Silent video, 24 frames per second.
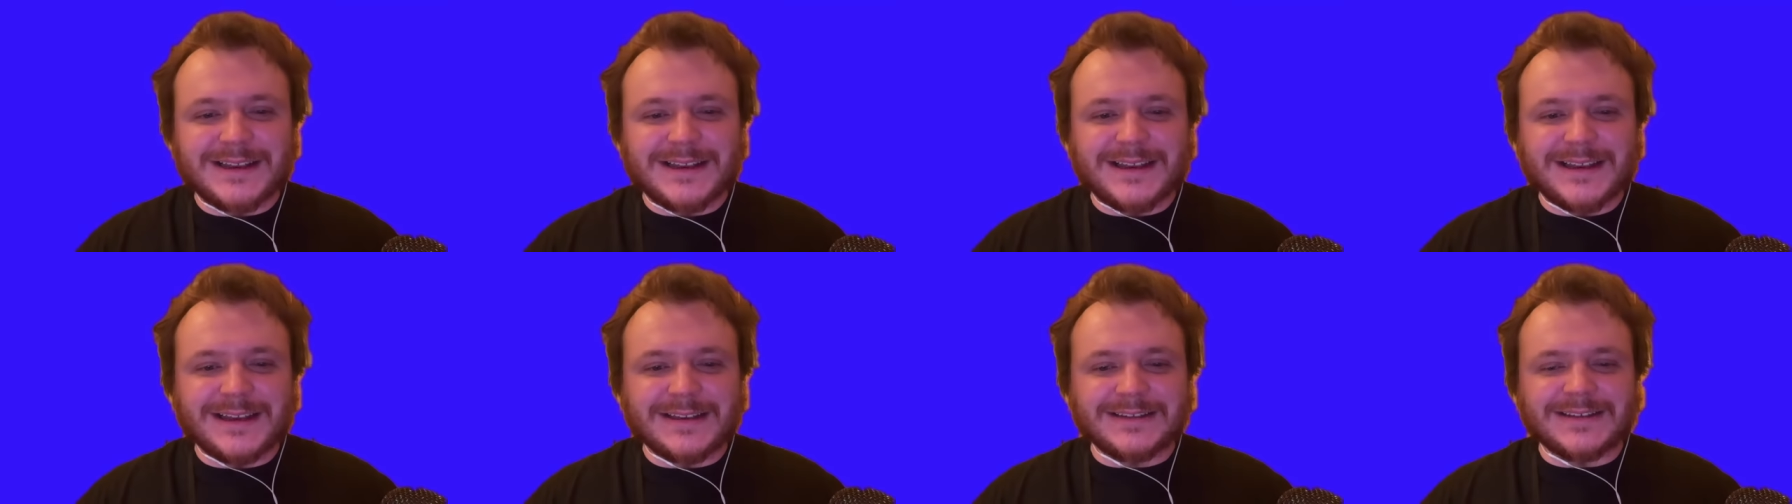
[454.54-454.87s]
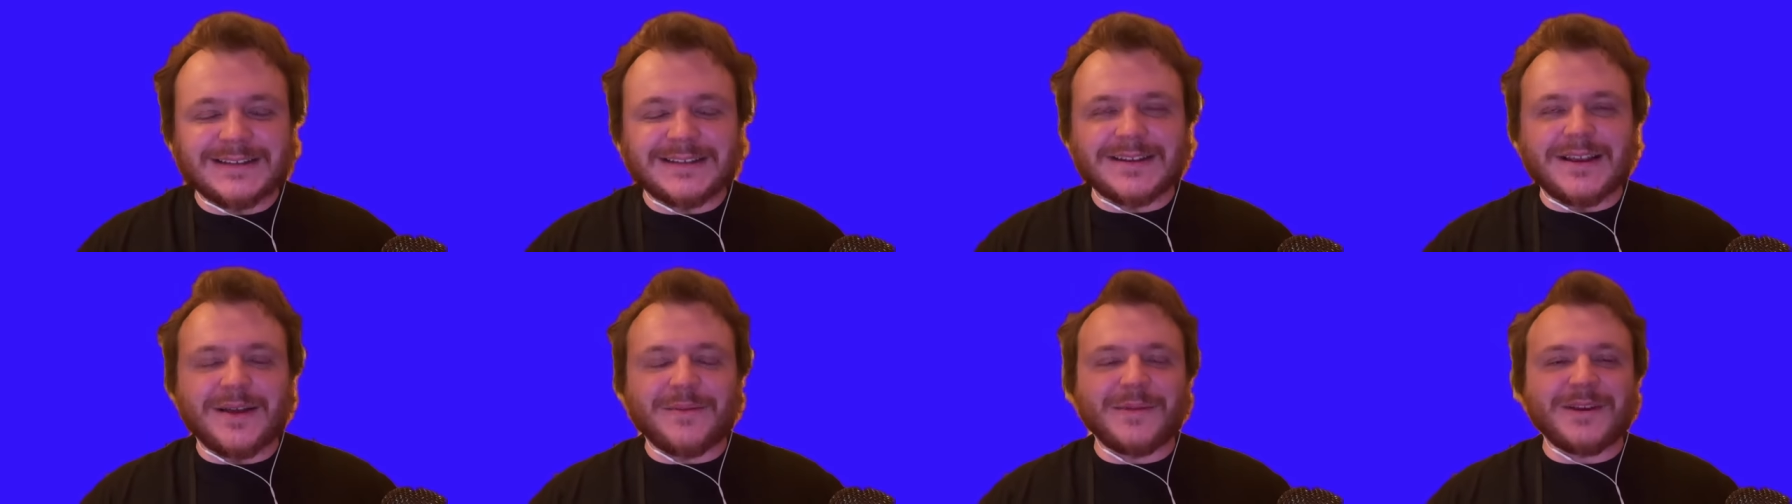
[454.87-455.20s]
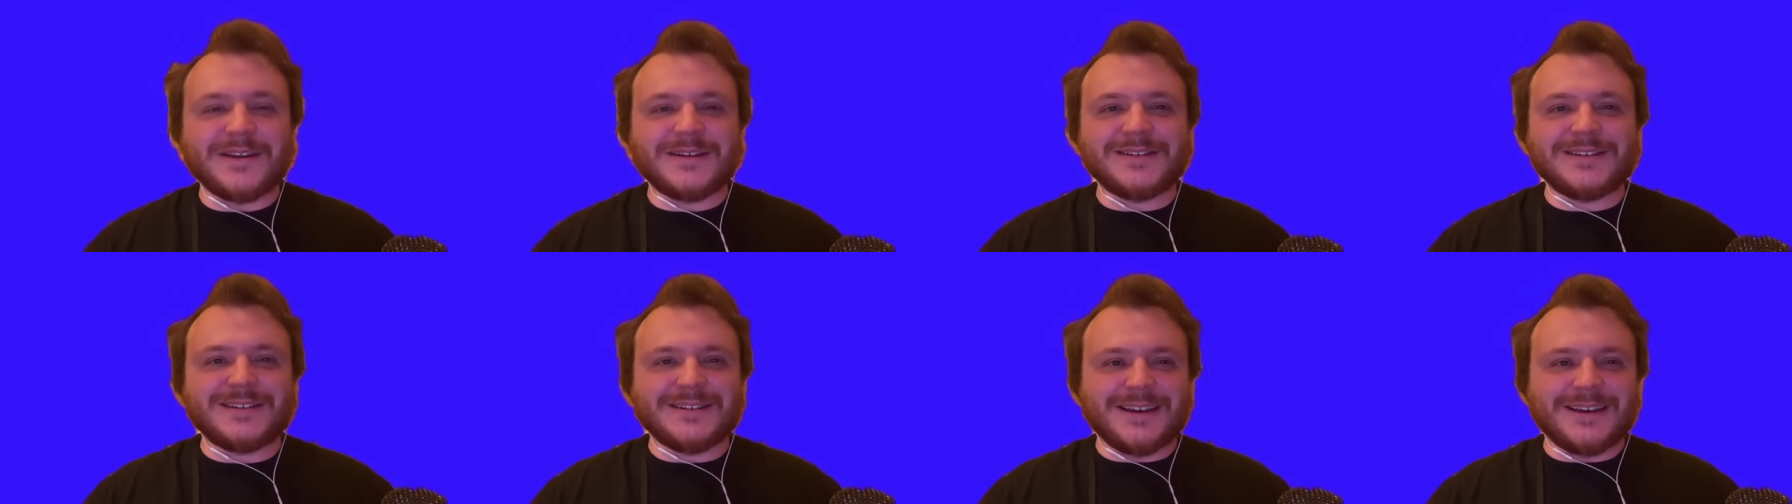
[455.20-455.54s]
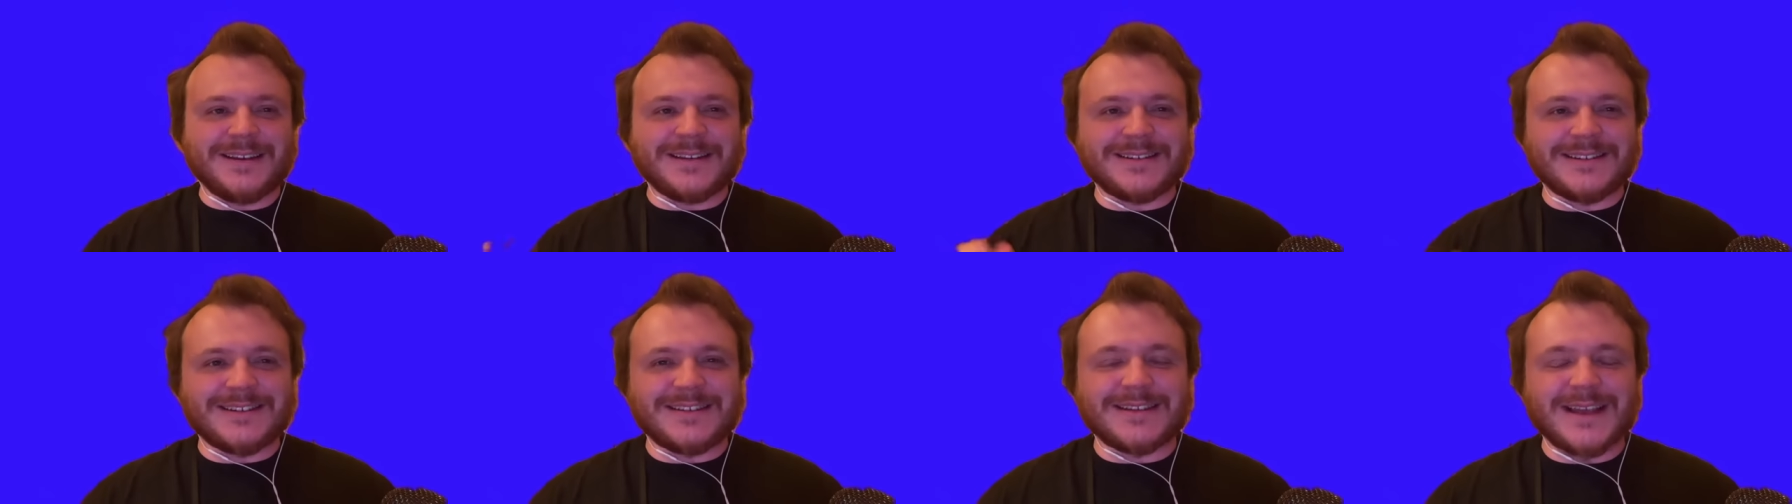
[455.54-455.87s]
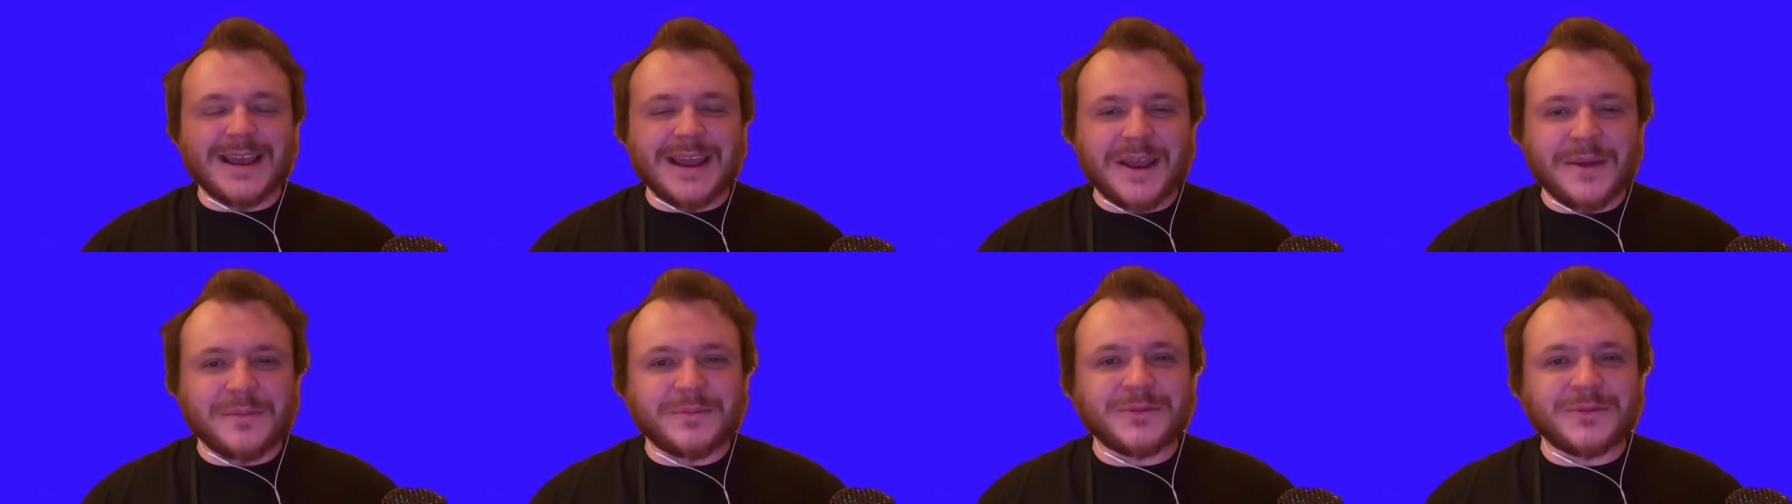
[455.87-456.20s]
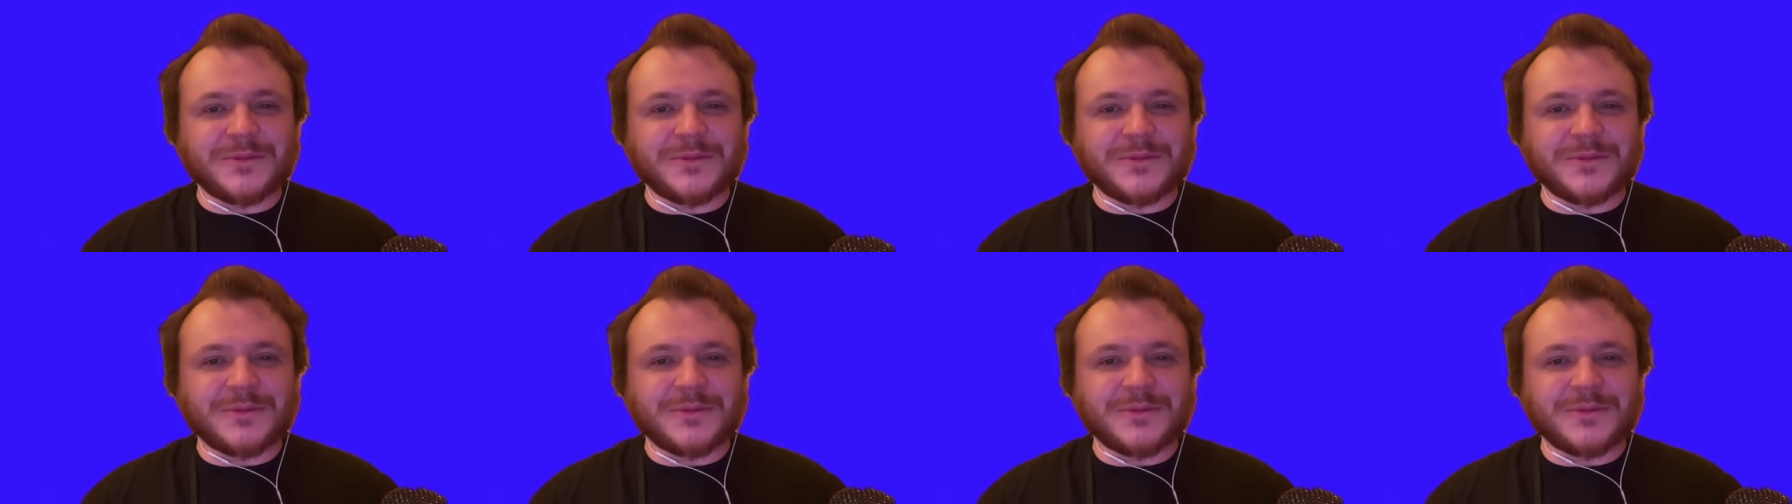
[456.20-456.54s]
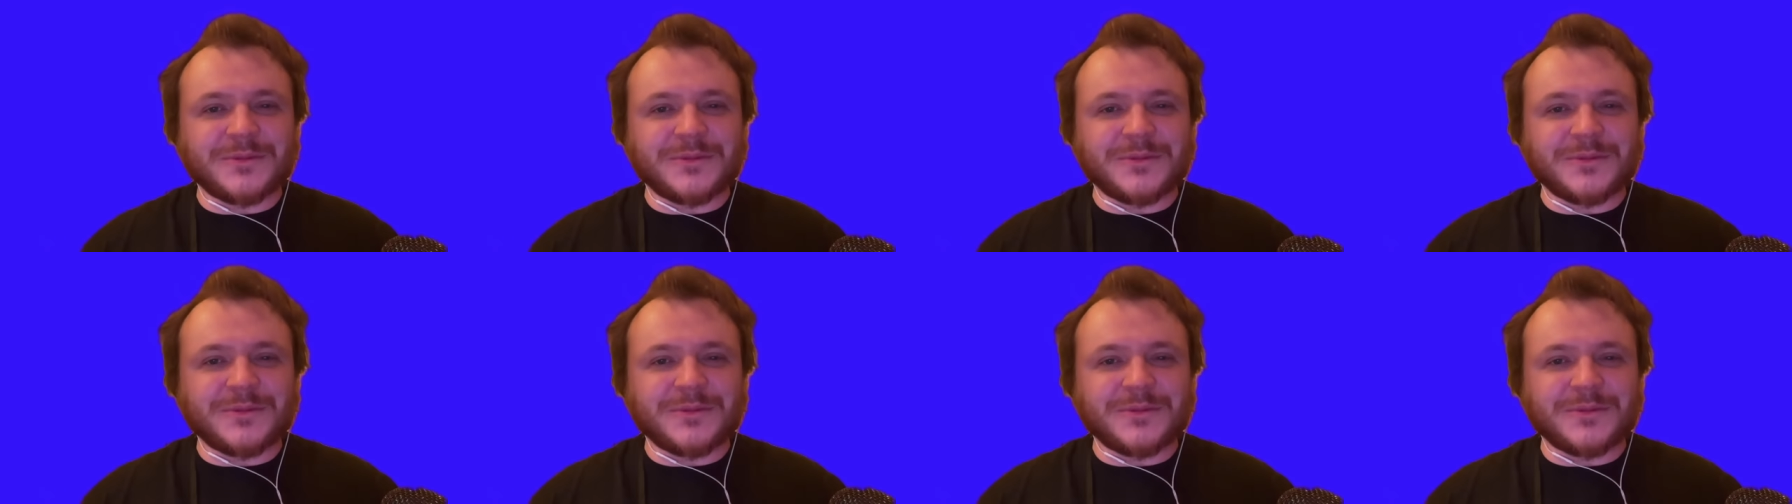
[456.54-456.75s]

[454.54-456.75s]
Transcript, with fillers: he has summoned Sam to the White